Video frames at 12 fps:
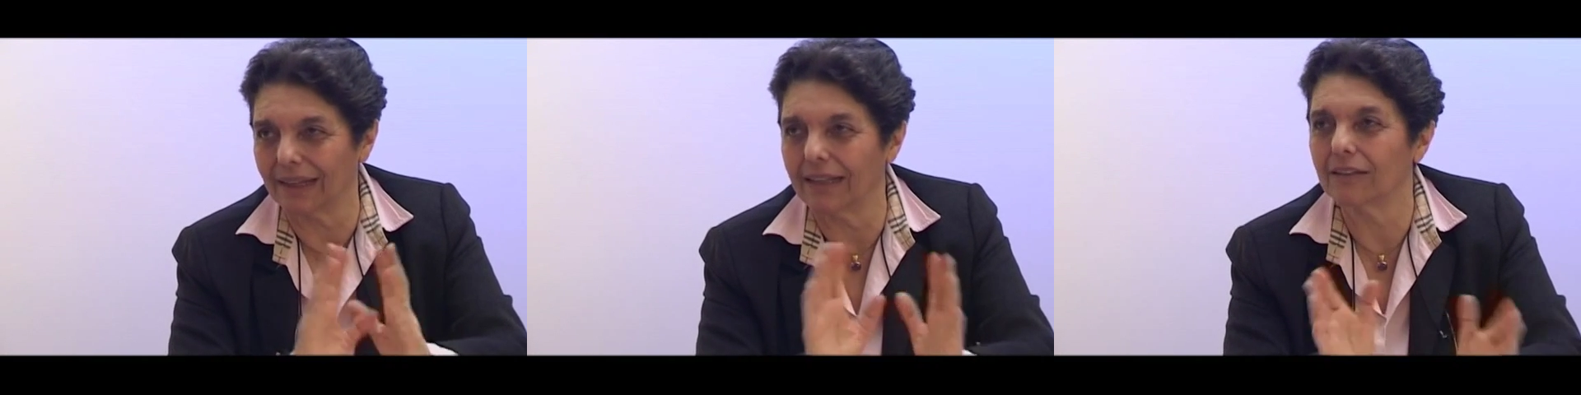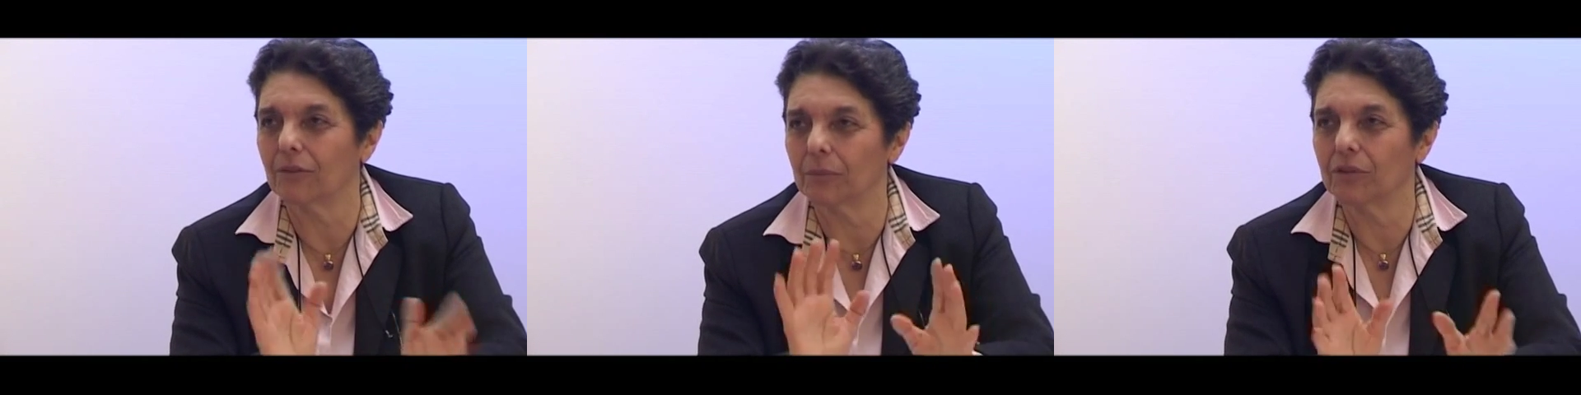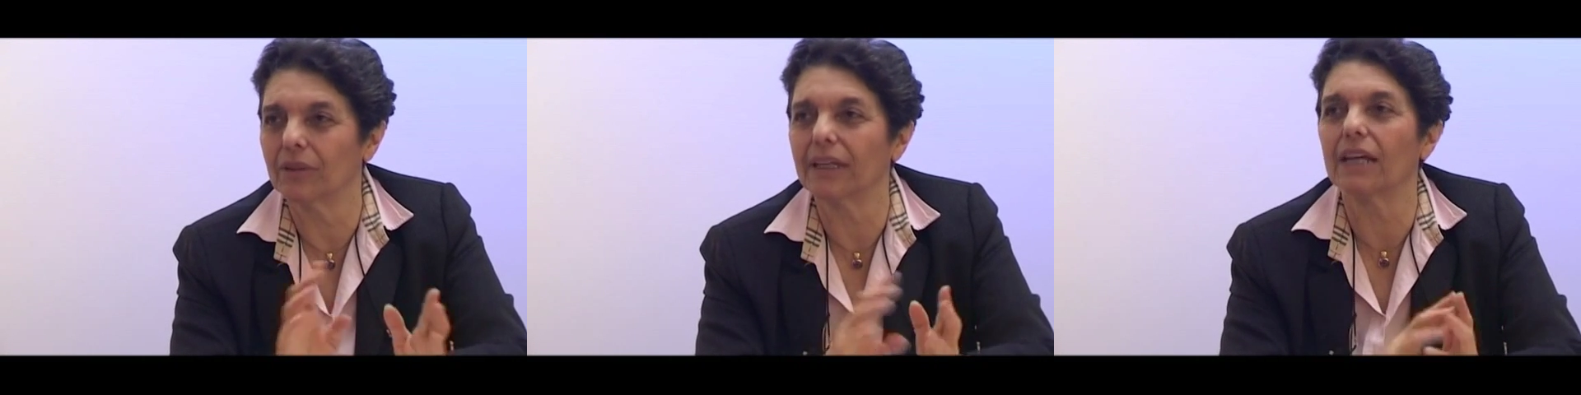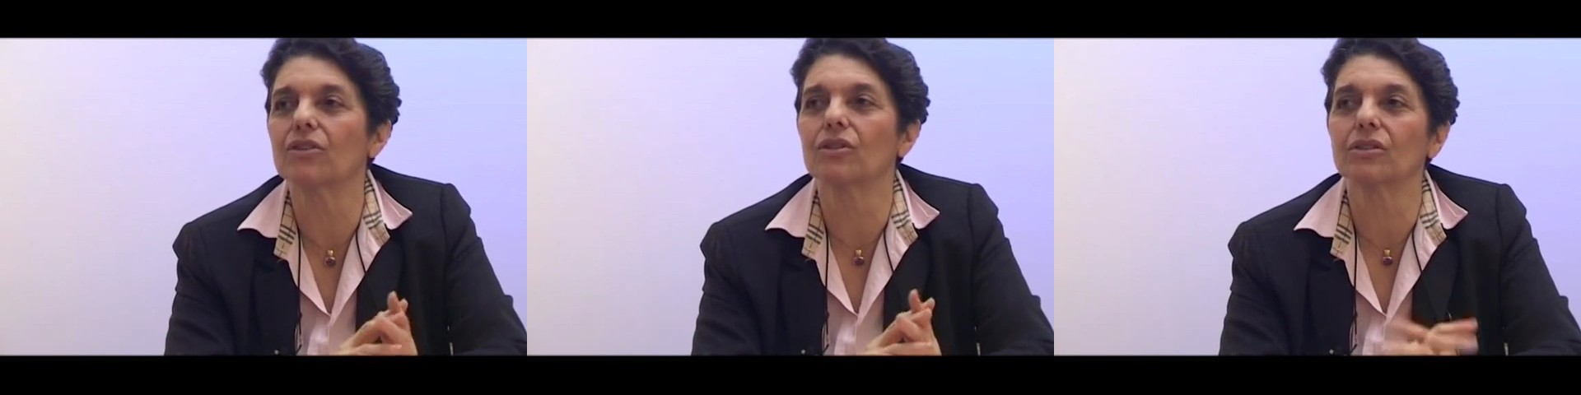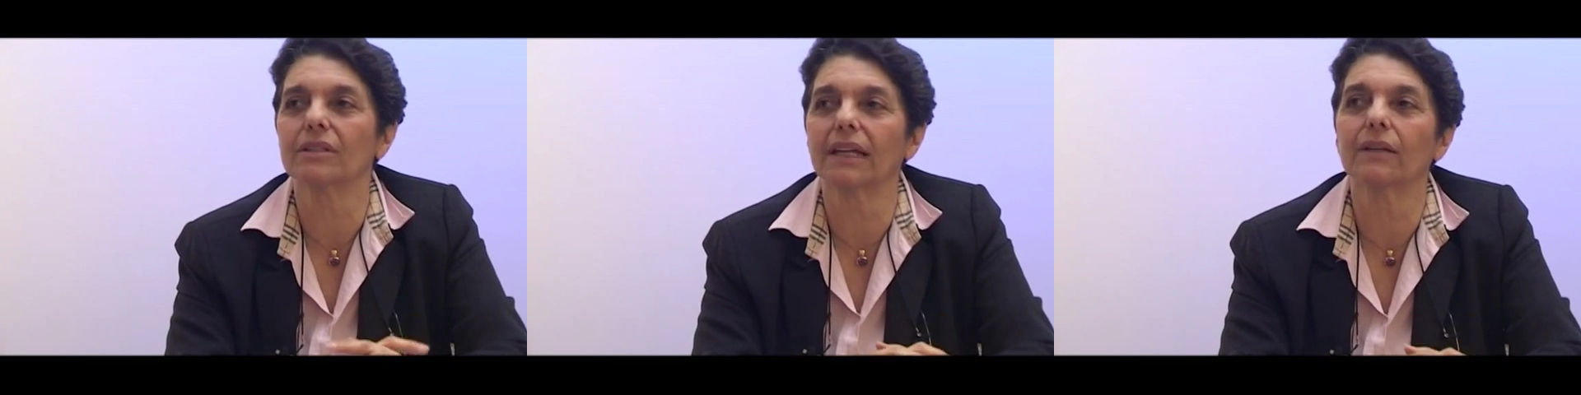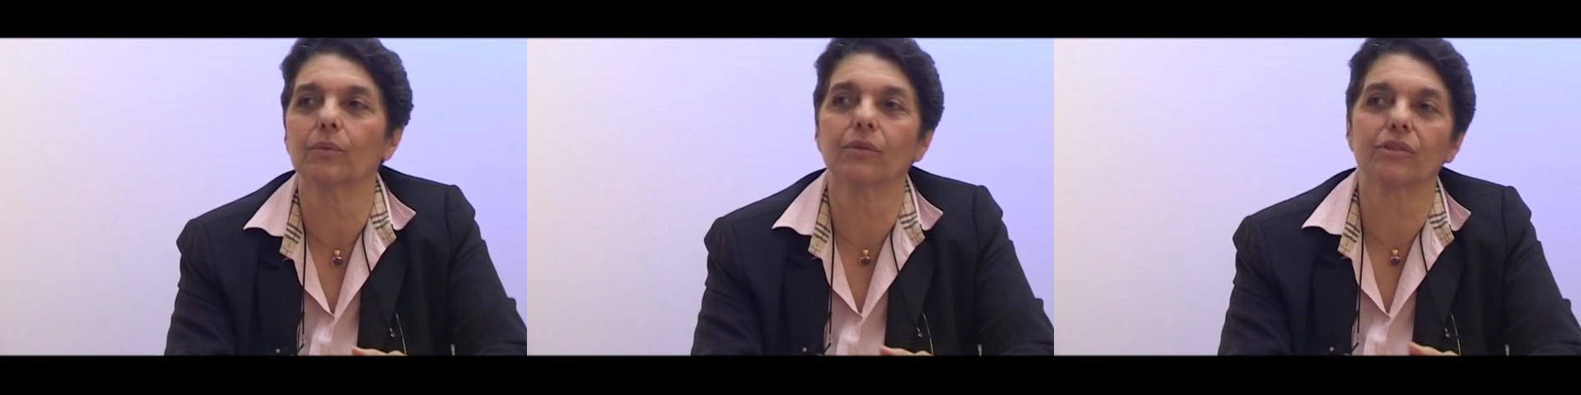telecommunications
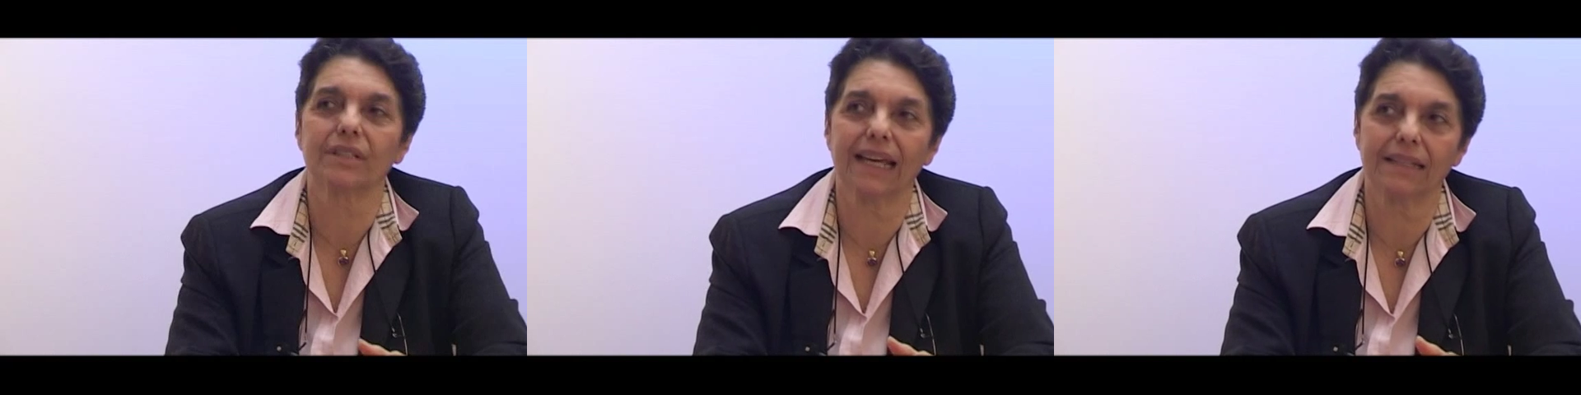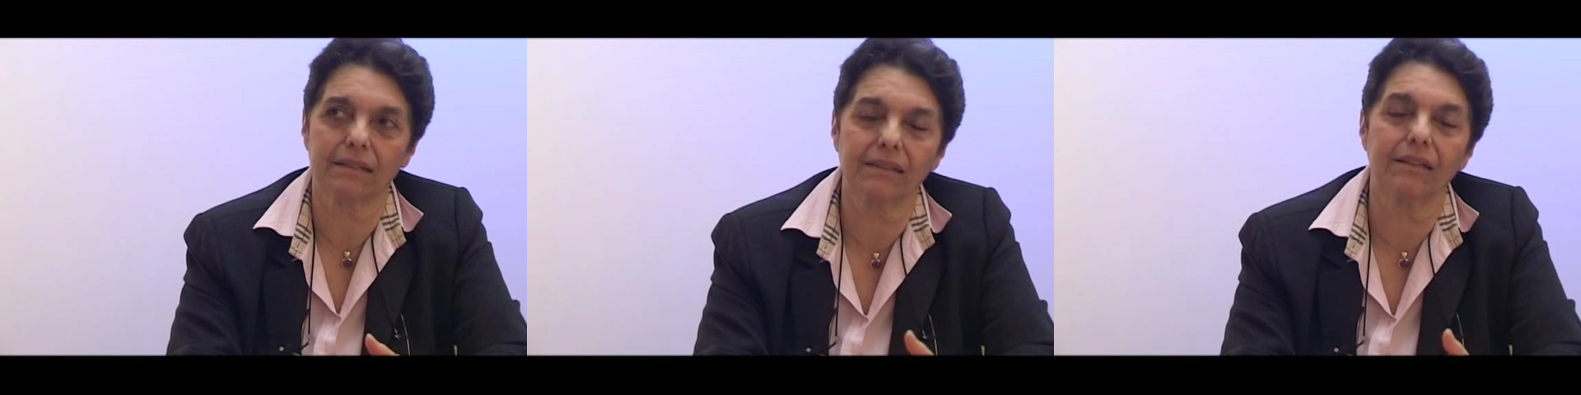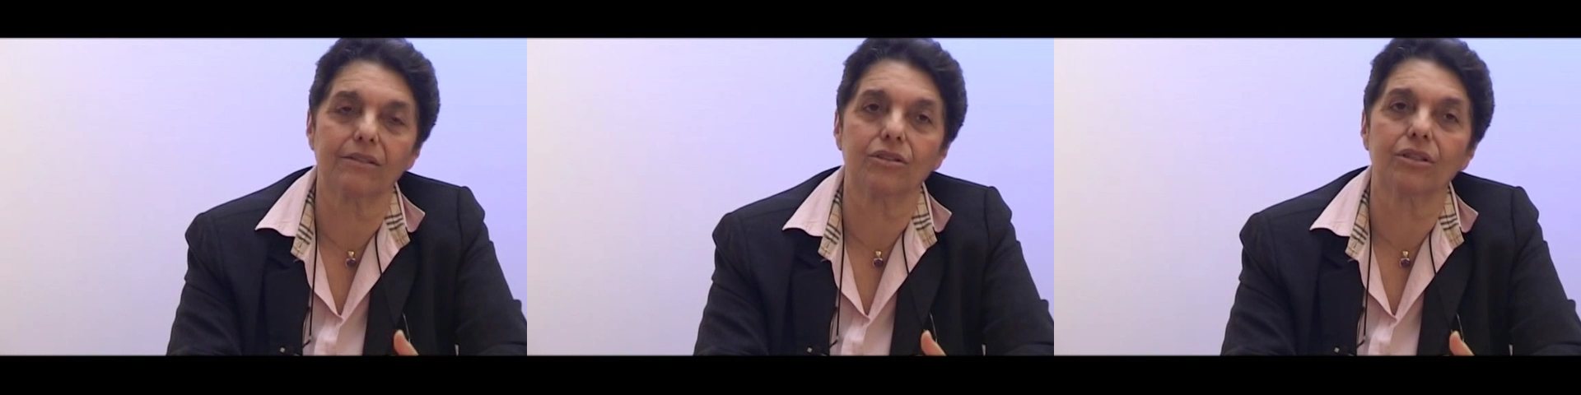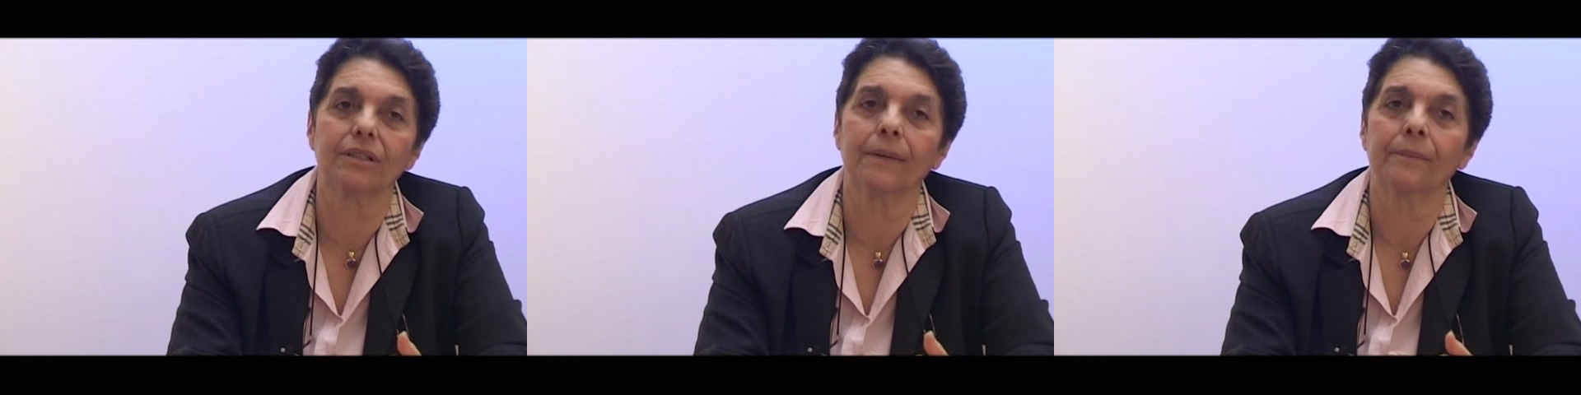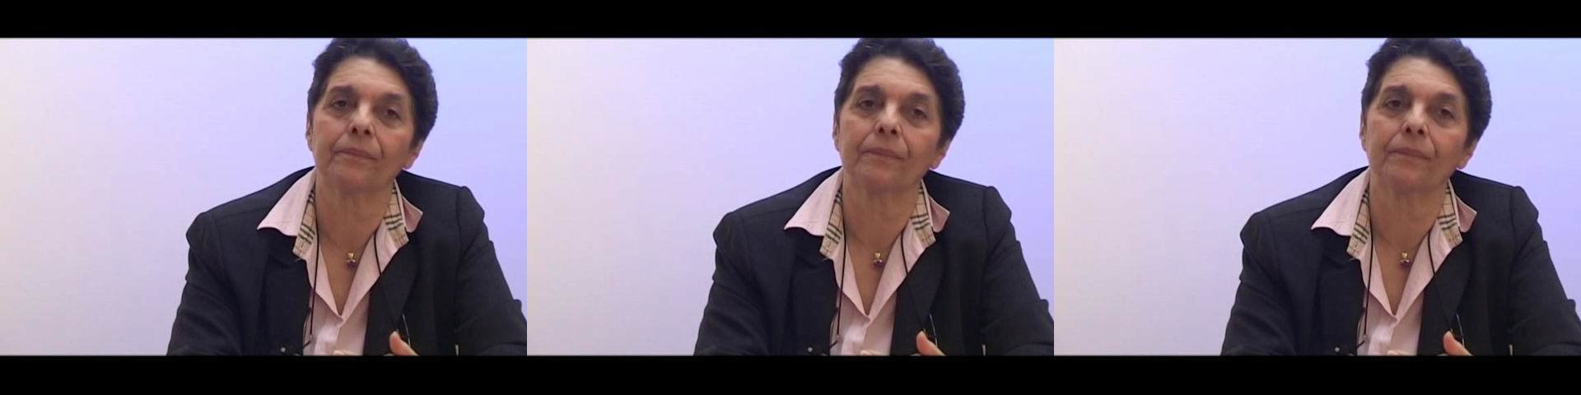networks as such